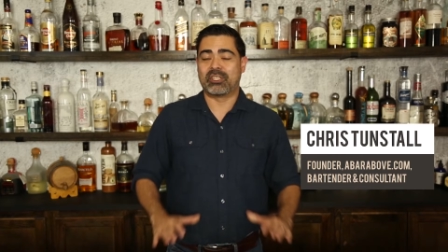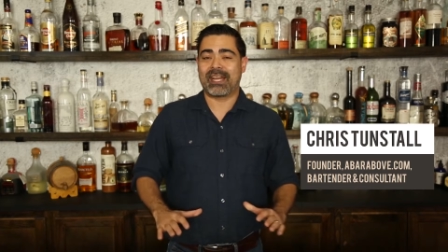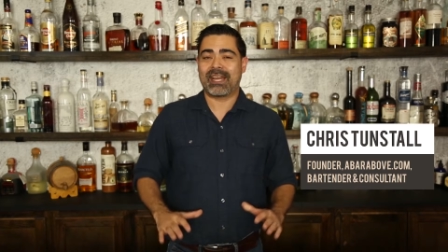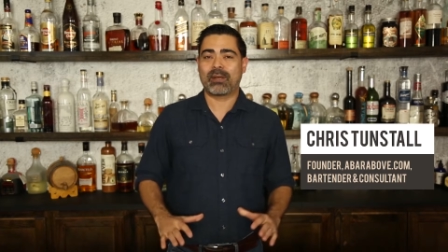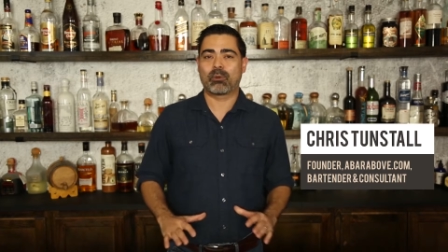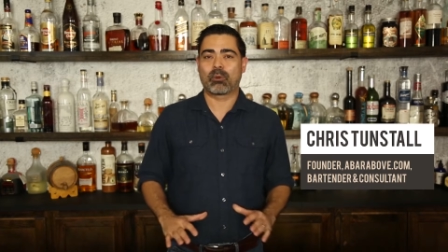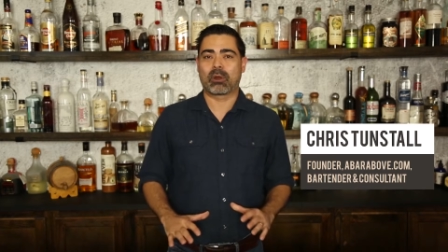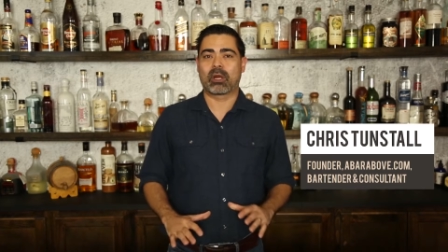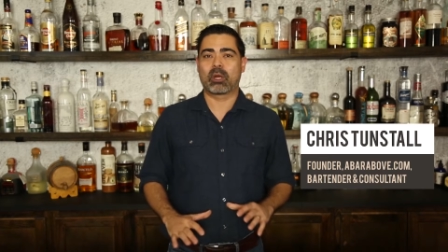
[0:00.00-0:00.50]

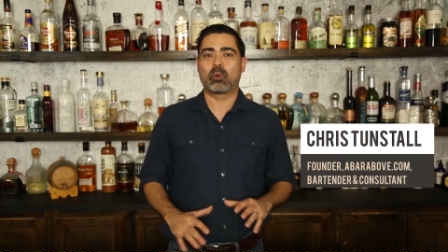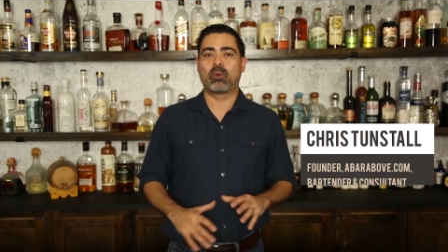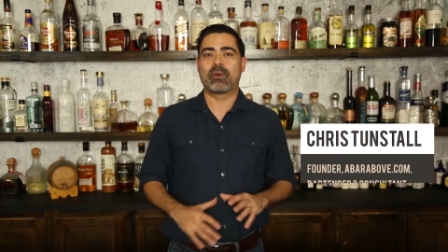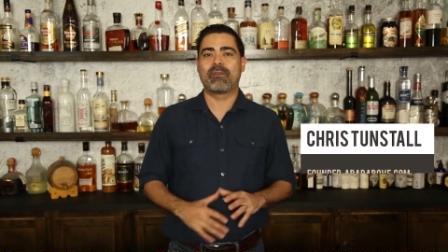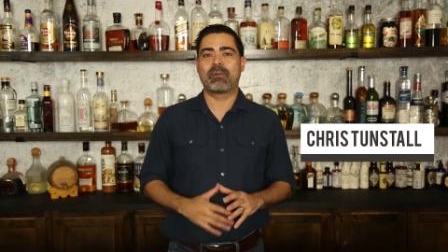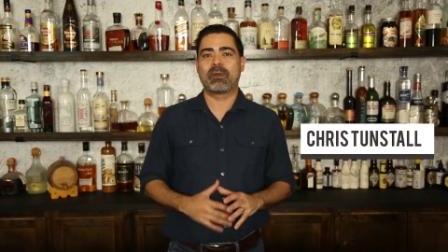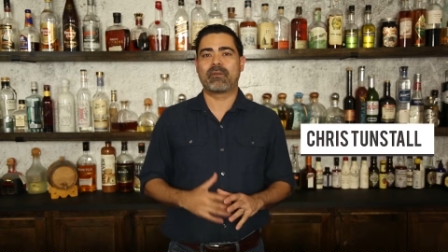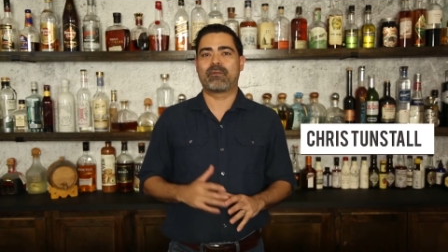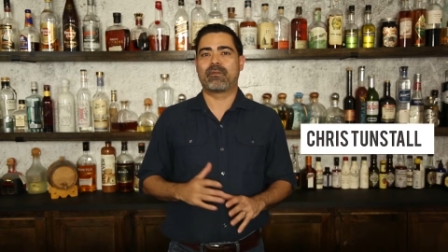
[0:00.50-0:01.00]
January,
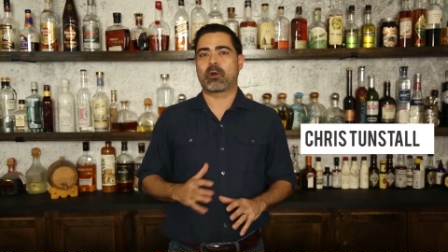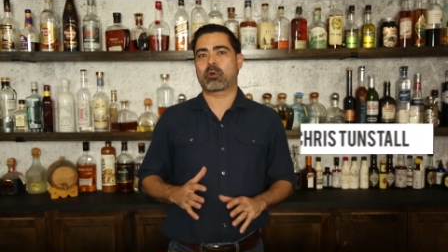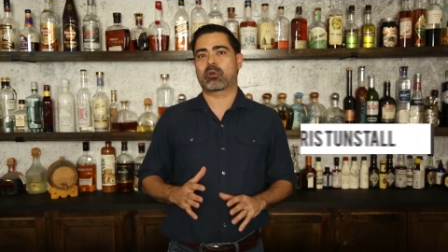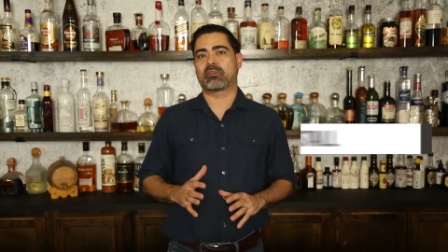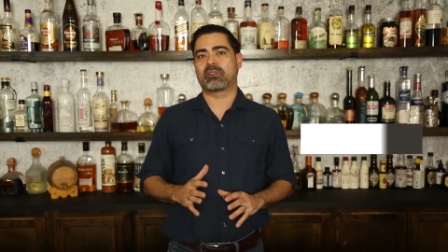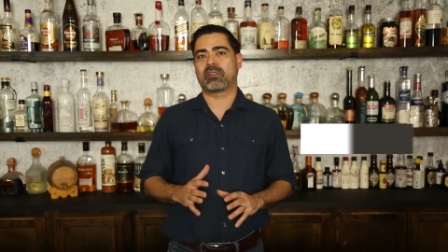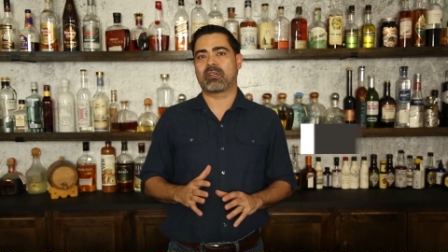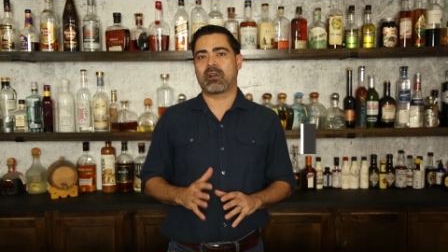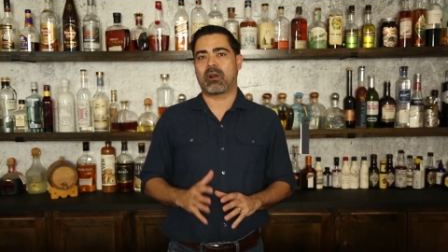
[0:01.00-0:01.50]
we've been
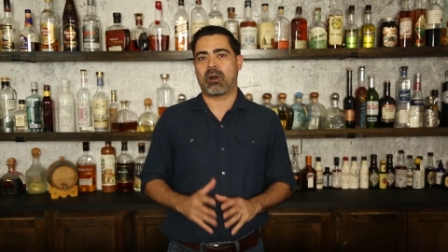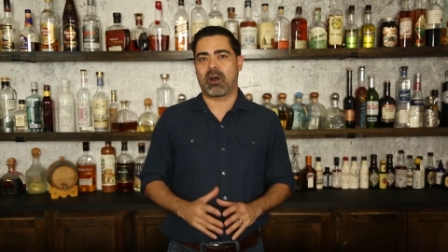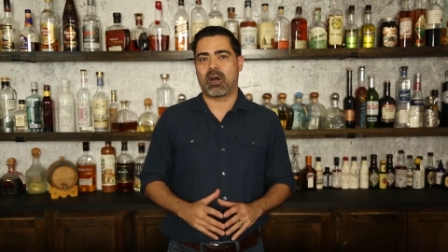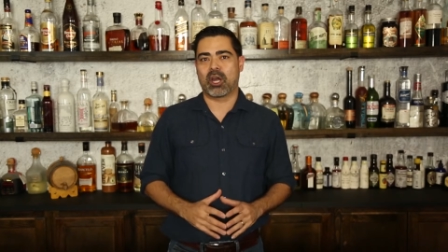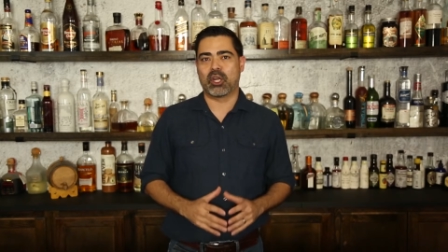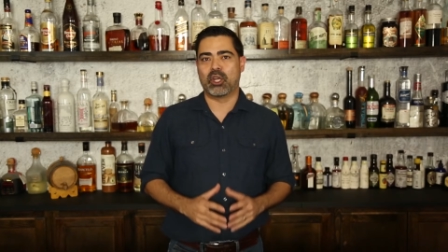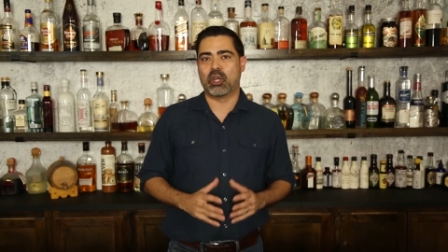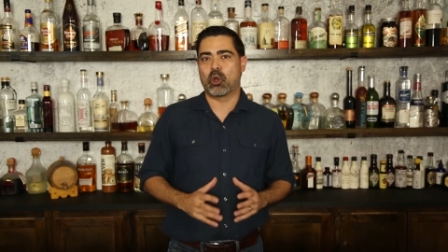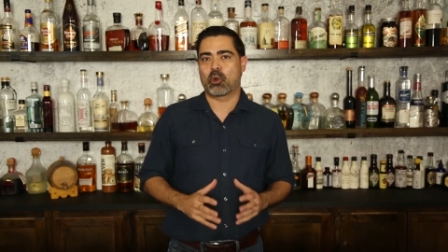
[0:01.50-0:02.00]
focusing
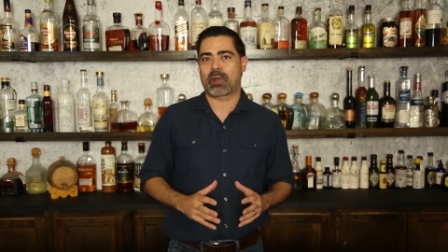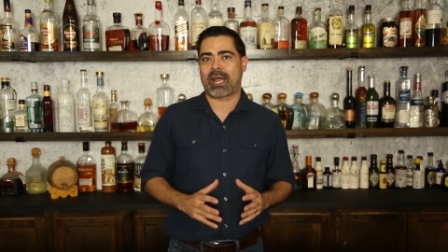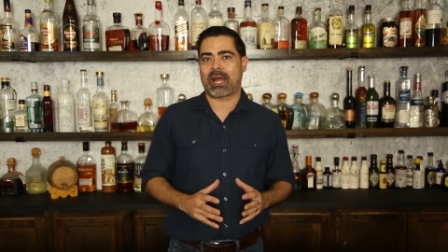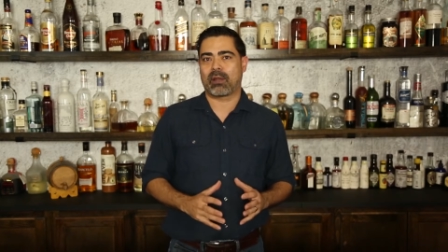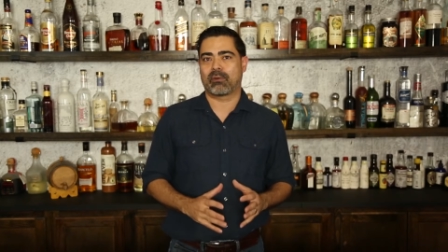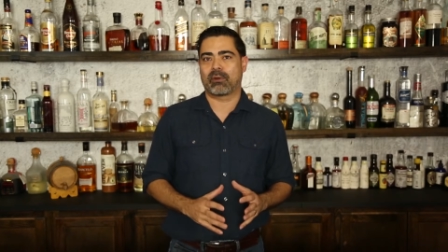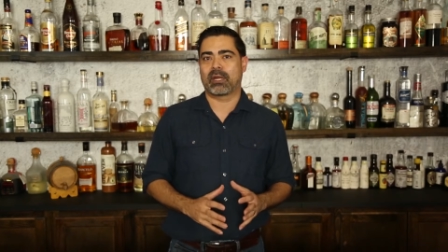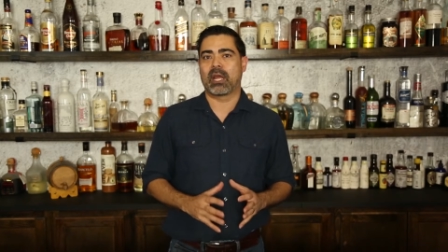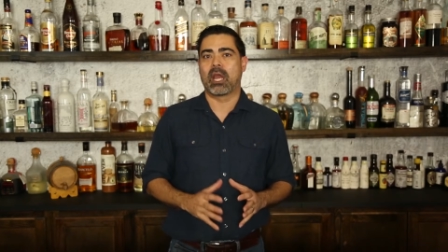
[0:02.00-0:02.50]
on
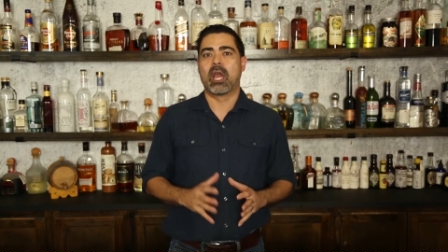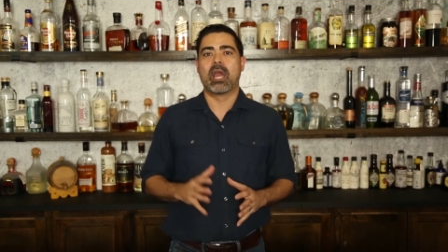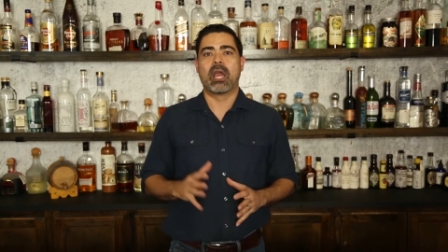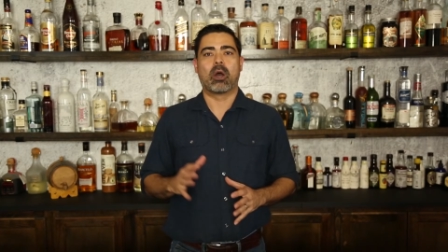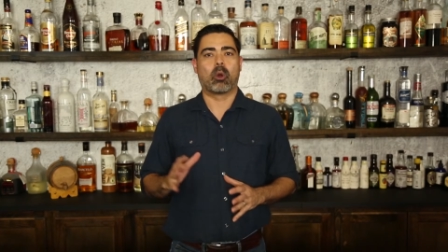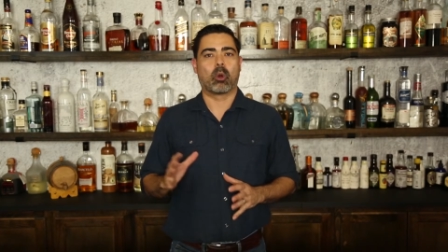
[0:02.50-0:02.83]
no-calorie